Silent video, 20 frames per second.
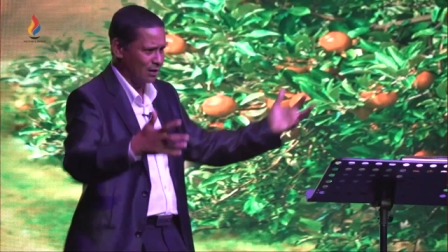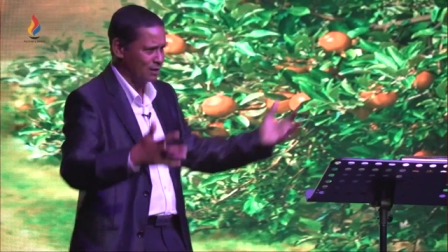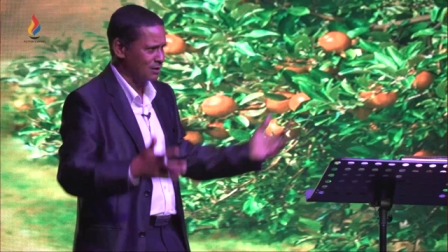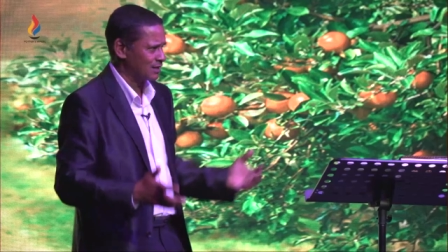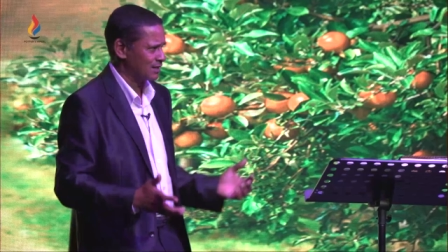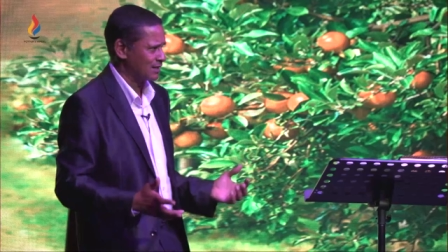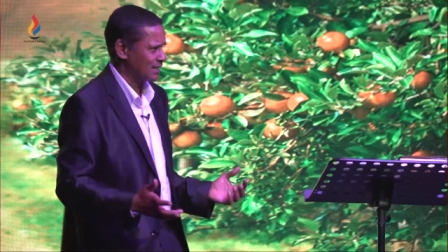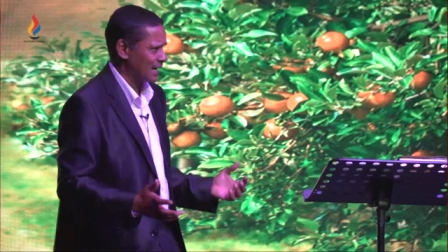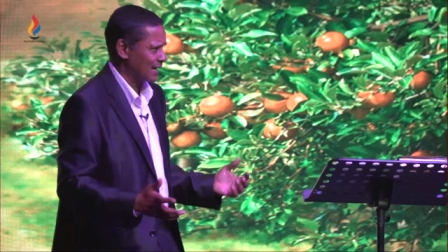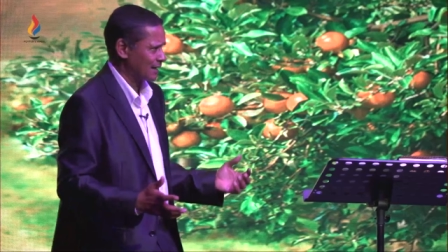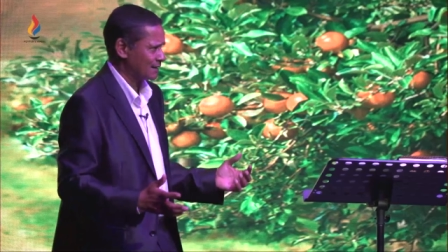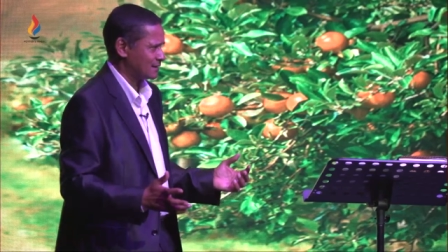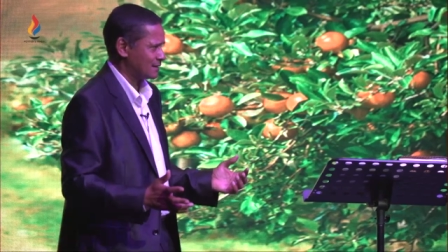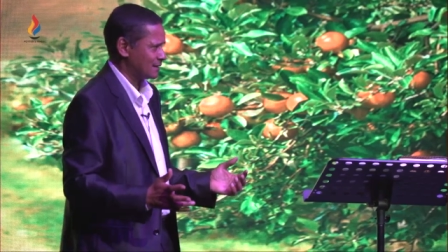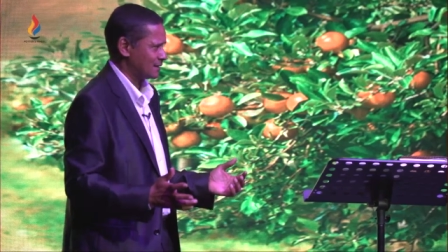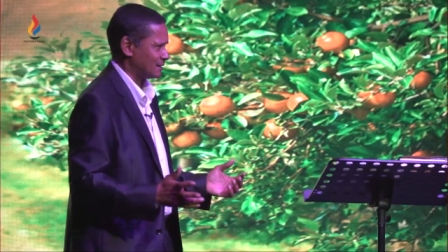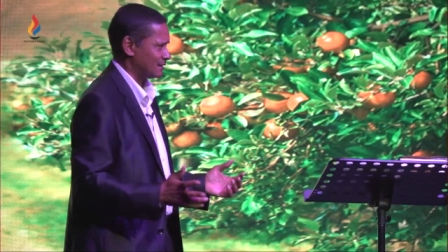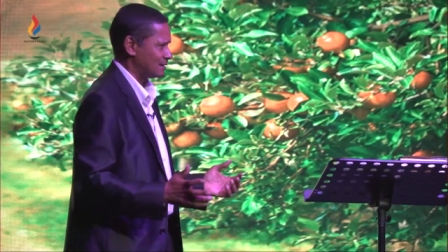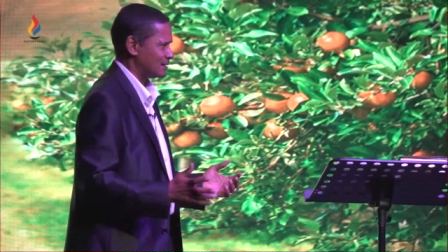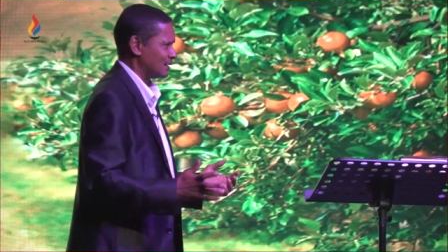
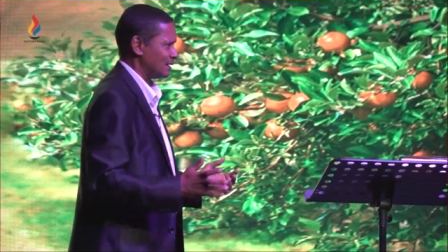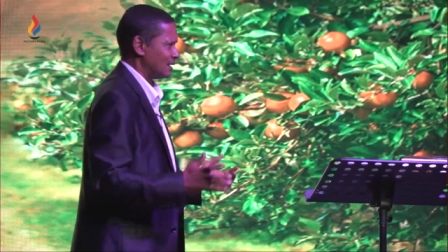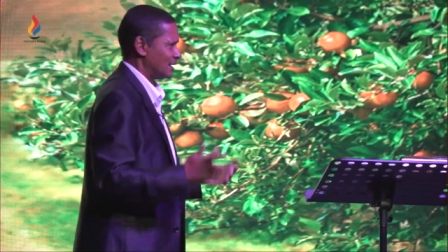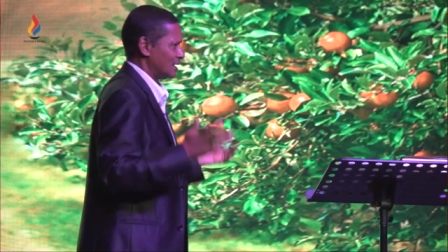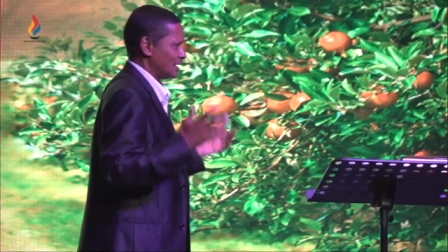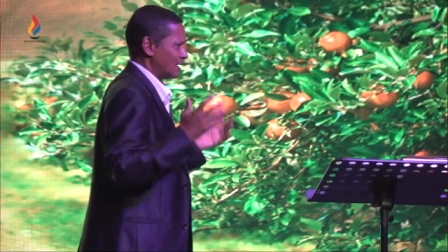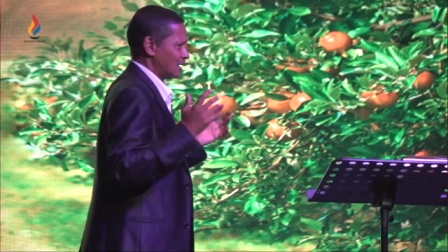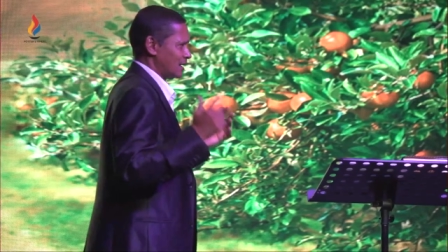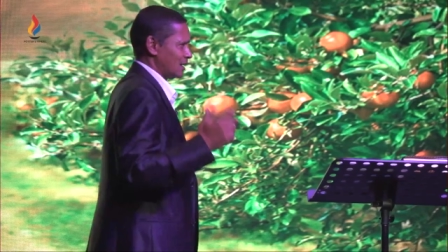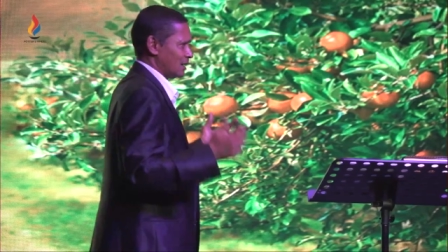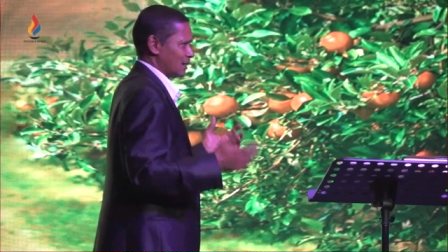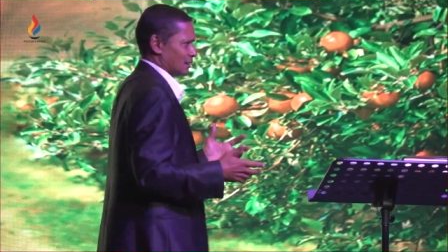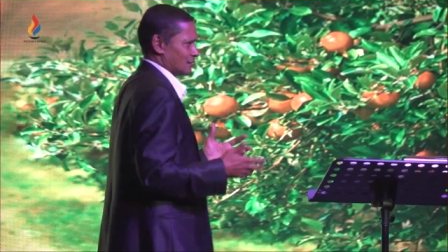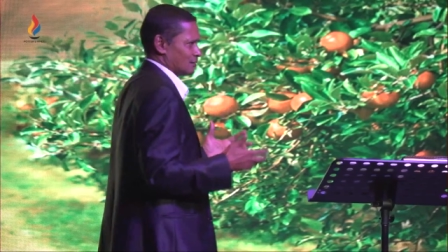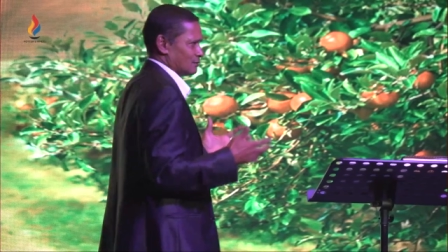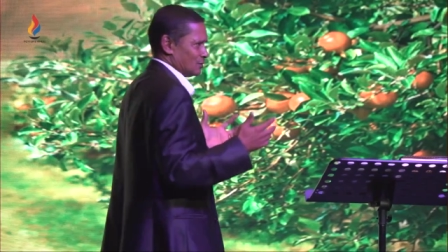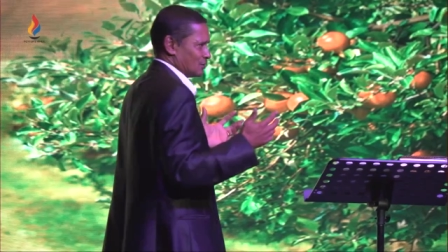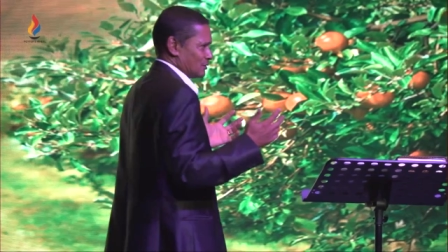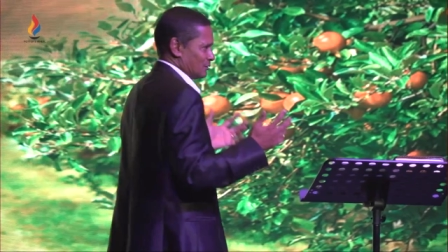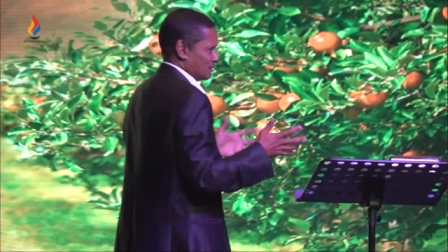connected uh,
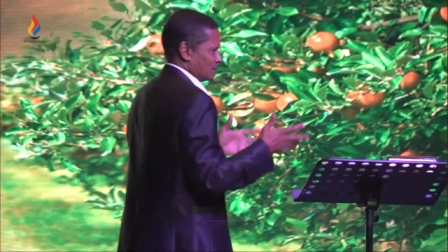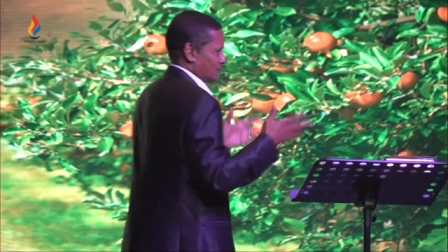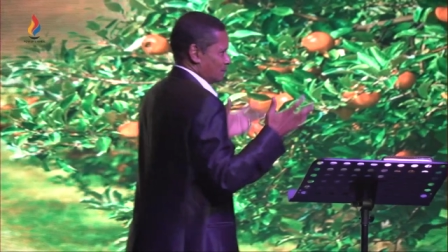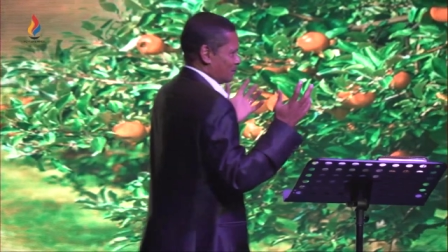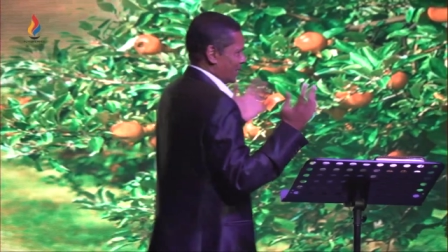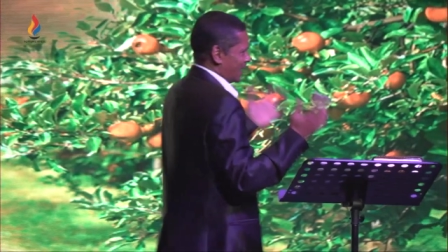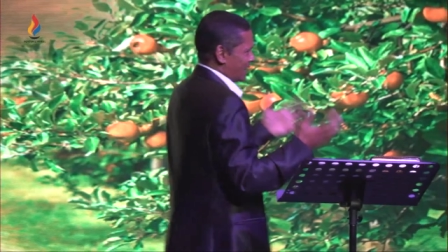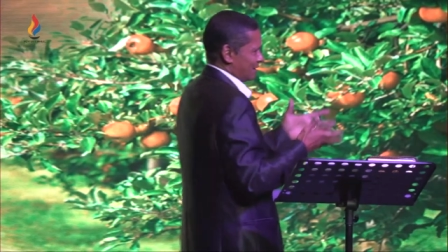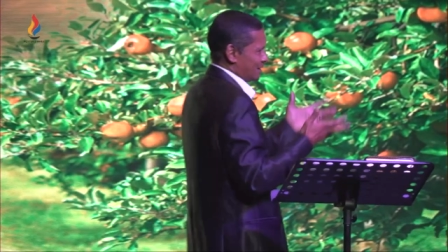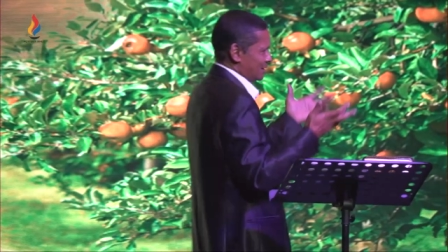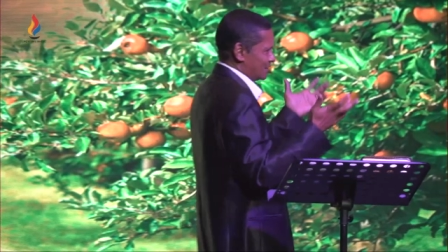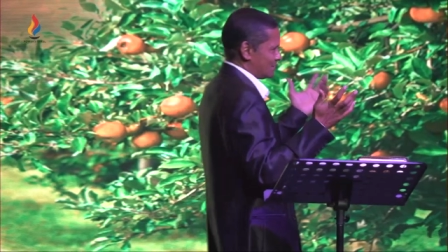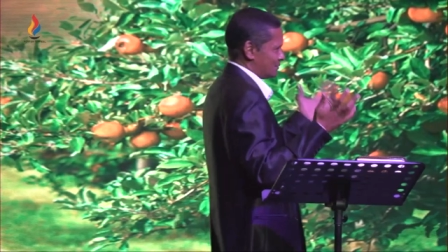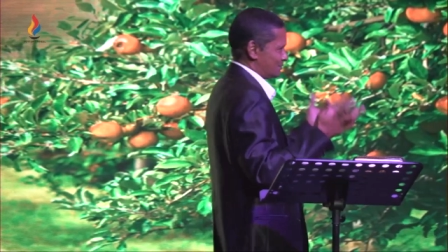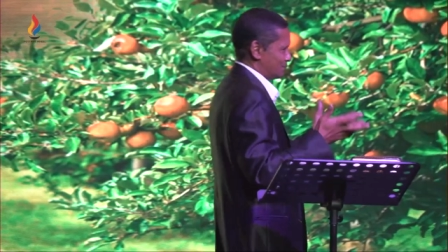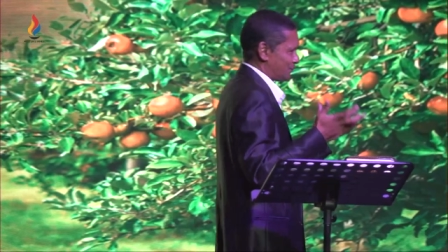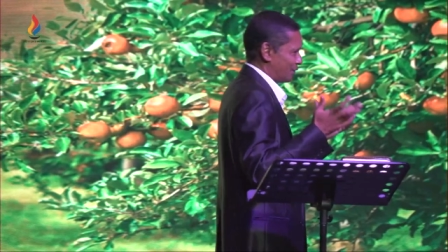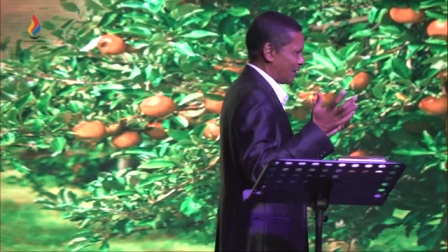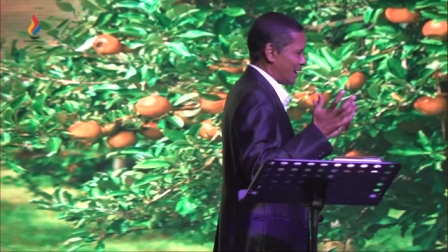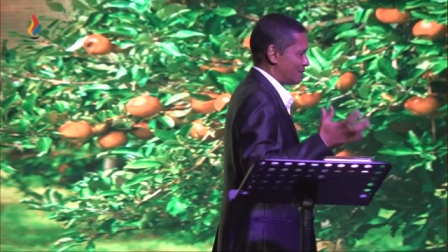through marriage
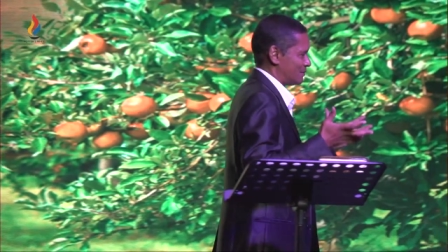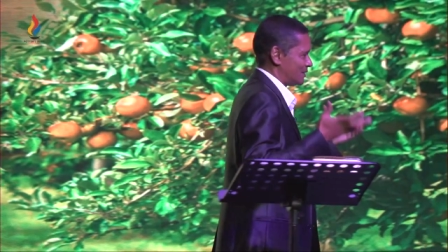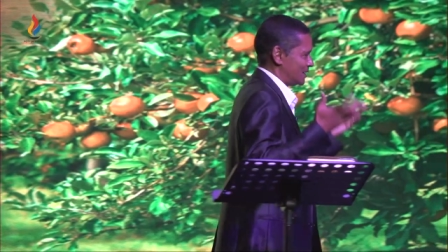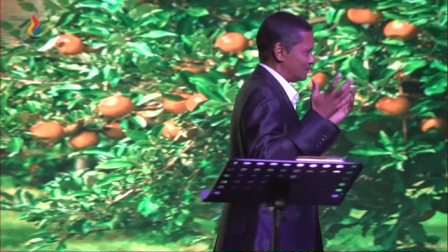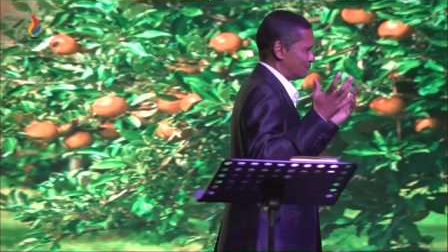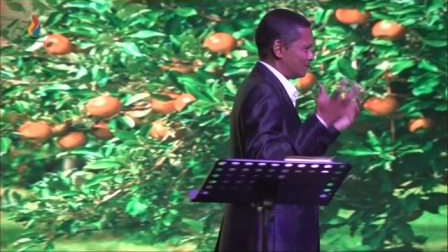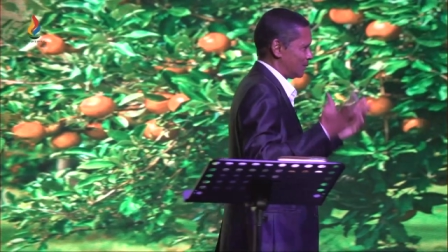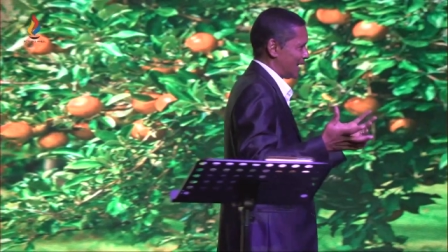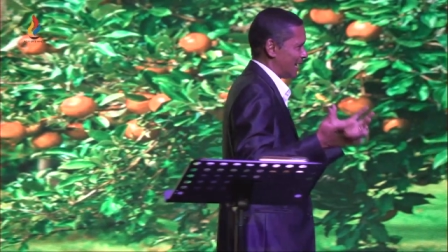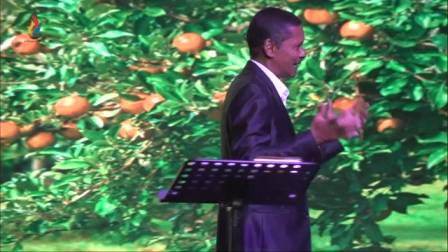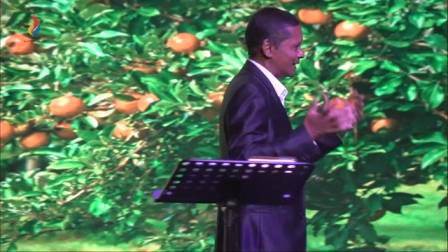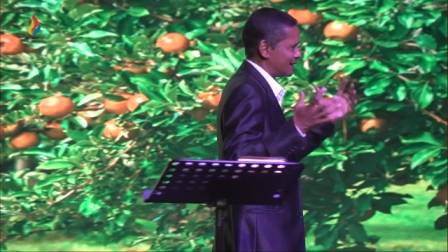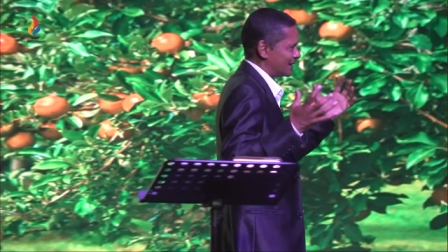and family and blood.